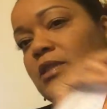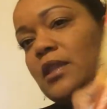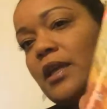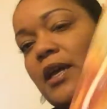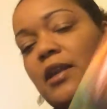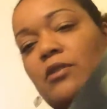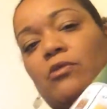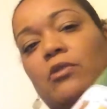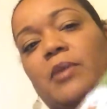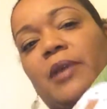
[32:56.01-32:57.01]
thing that kind of
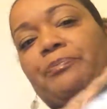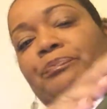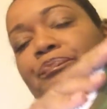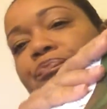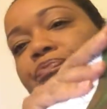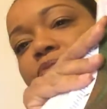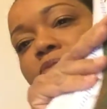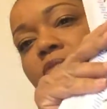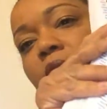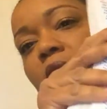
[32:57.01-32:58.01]
threw me,
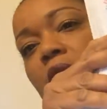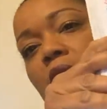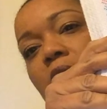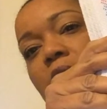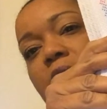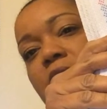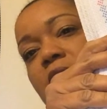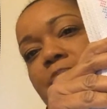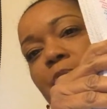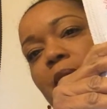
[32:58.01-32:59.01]
this
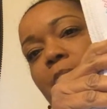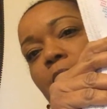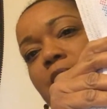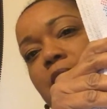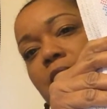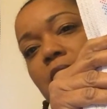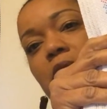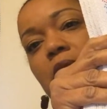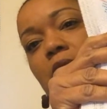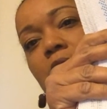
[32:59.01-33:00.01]
is pre-printed.
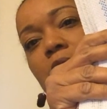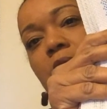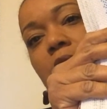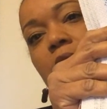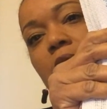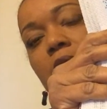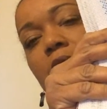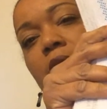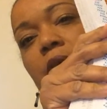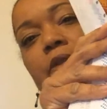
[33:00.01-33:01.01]

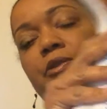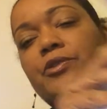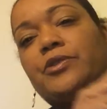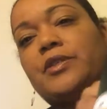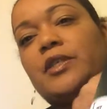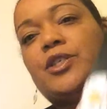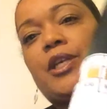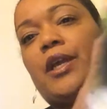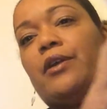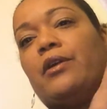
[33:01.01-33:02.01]
There's no
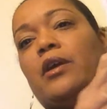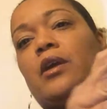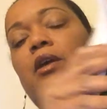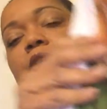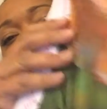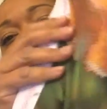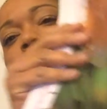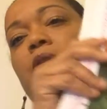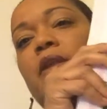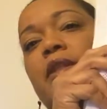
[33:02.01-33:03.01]
stitching here. So the
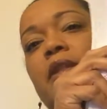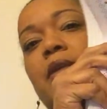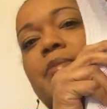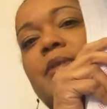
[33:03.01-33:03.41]
only thing that I'm